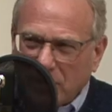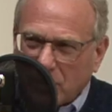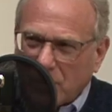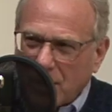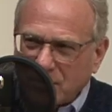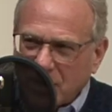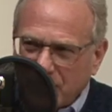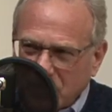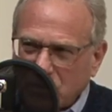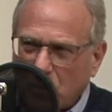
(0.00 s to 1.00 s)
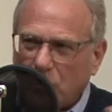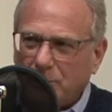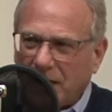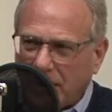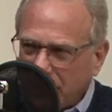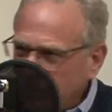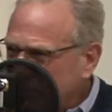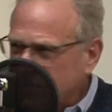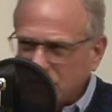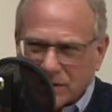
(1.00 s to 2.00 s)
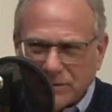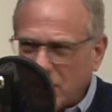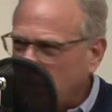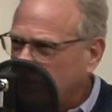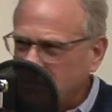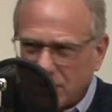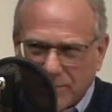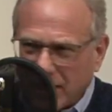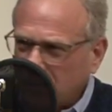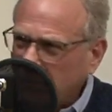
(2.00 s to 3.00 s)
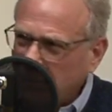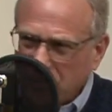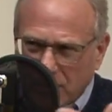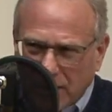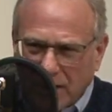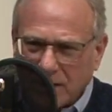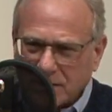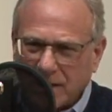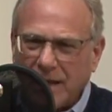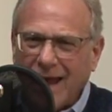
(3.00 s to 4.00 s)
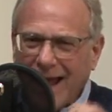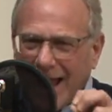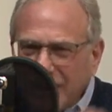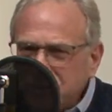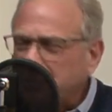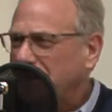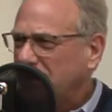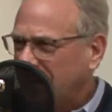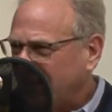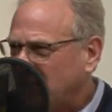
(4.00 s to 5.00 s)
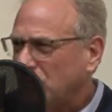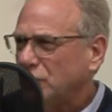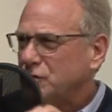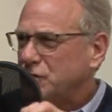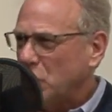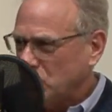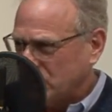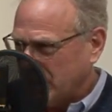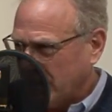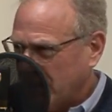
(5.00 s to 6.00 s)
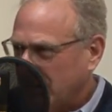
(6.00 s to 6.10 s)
milligrams. I've been told by the nurses and doctors in the medical community is the entry level dosing.